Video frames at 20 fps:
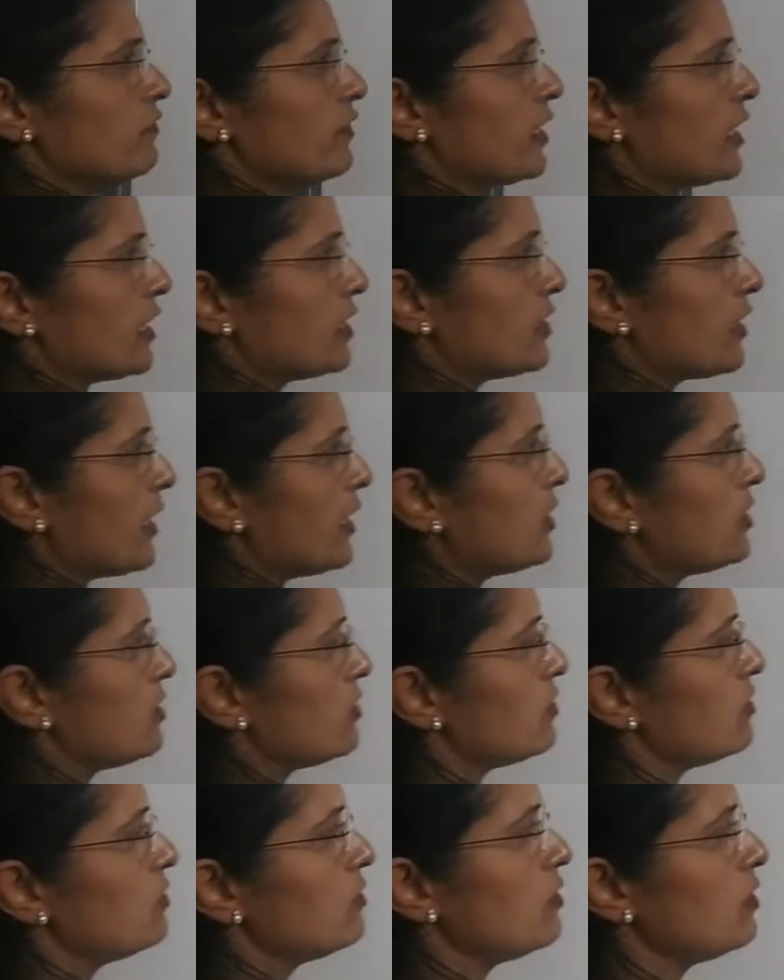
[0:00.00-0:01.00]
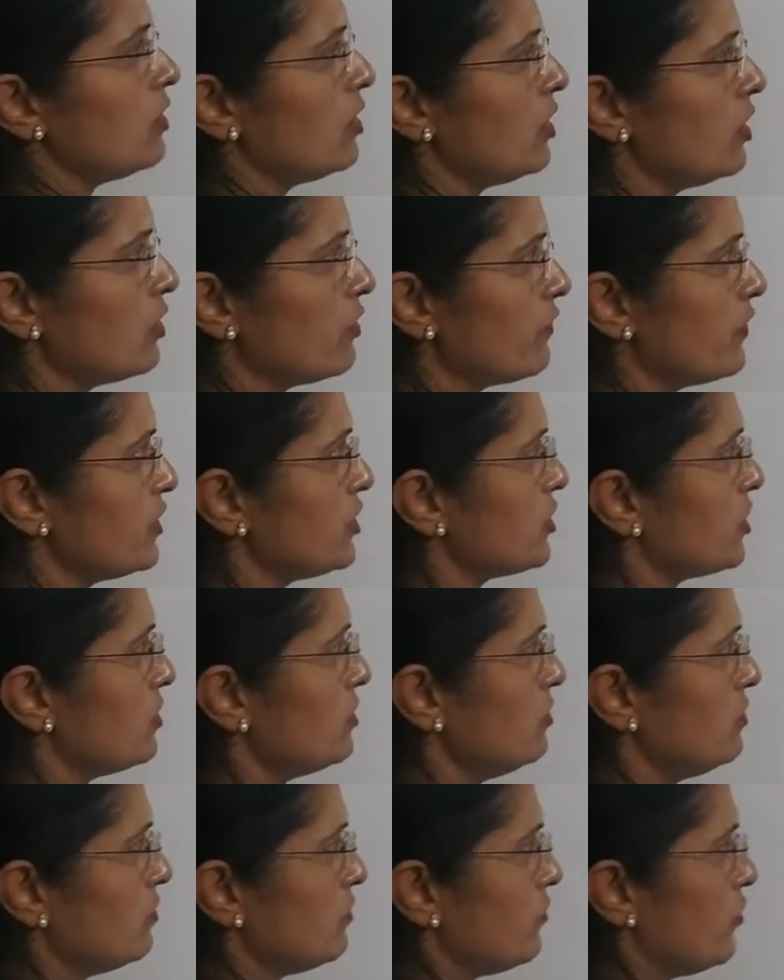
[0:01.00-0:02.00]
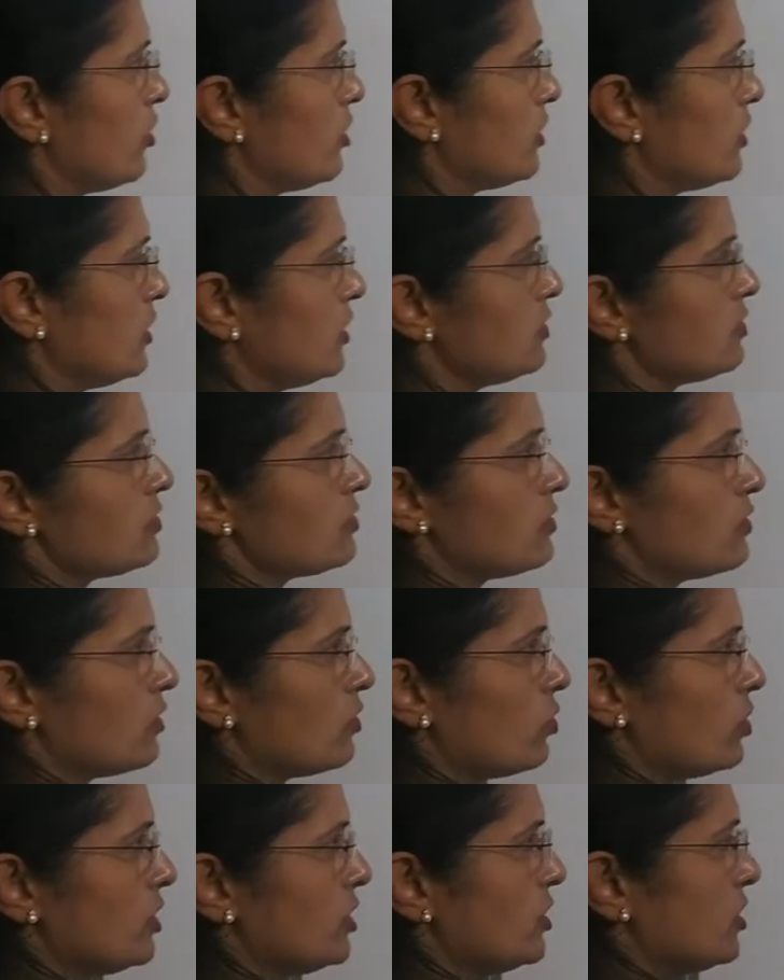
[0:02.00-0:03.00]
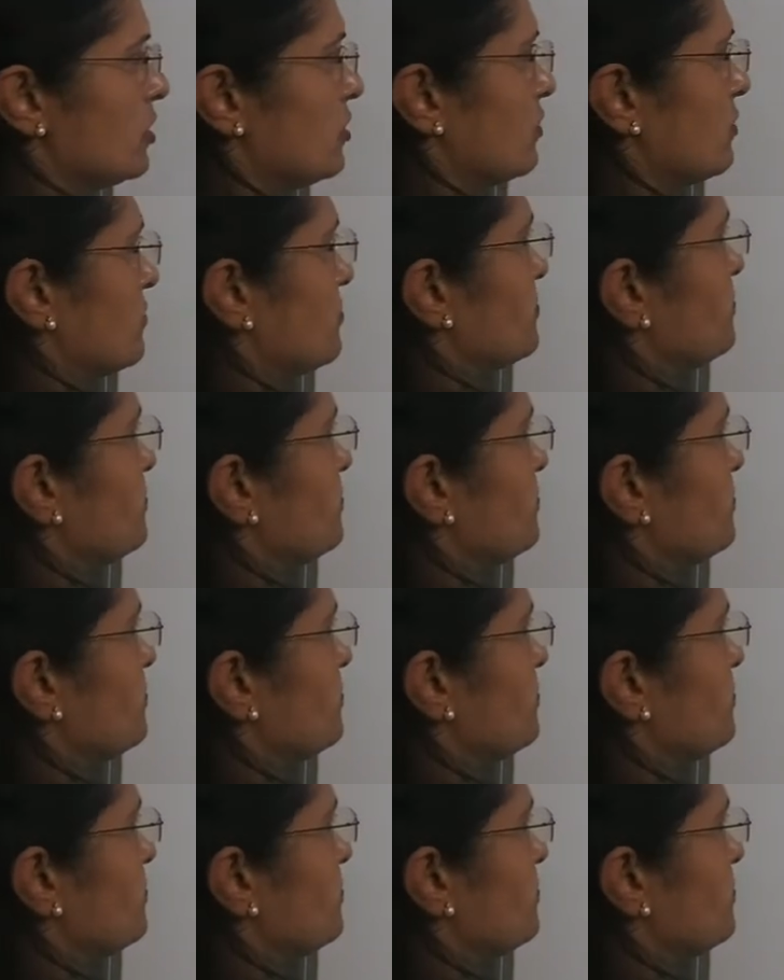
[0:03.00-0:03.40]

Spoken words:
we can write the equation for this question,